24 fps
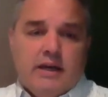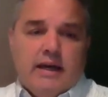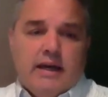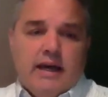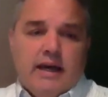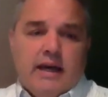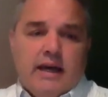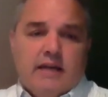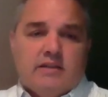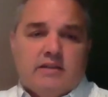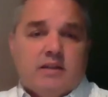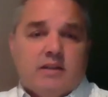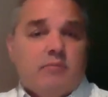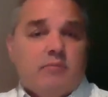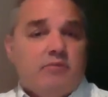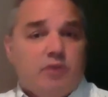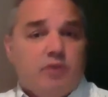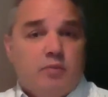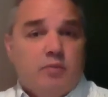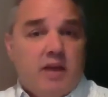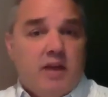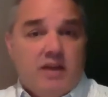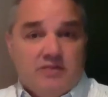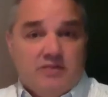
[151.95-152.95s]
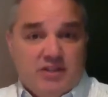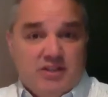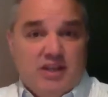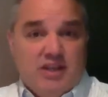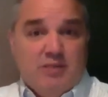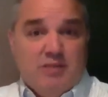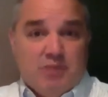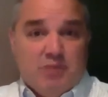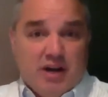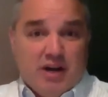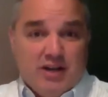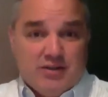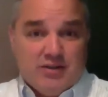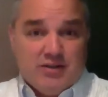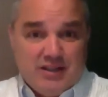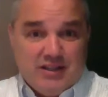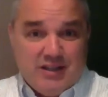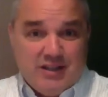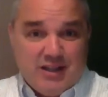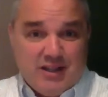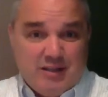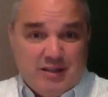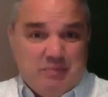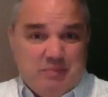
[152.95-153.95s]
And some of you may have seen Brian
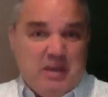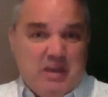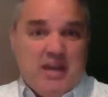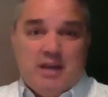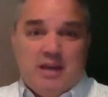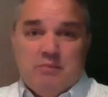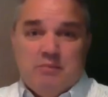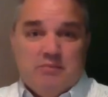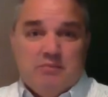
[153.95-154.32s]
Tracy speak.